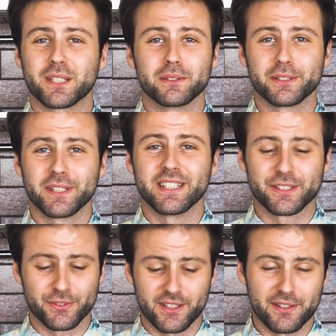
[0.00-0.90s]
I was looking at
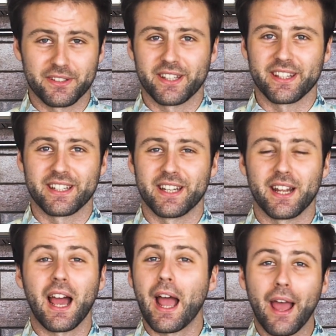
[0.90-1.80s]
Strava the other day and
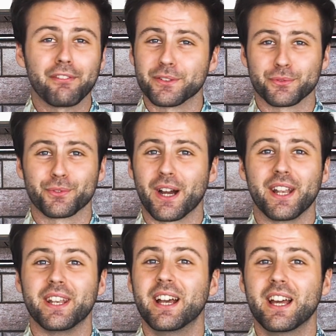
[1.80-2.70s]
I haven't run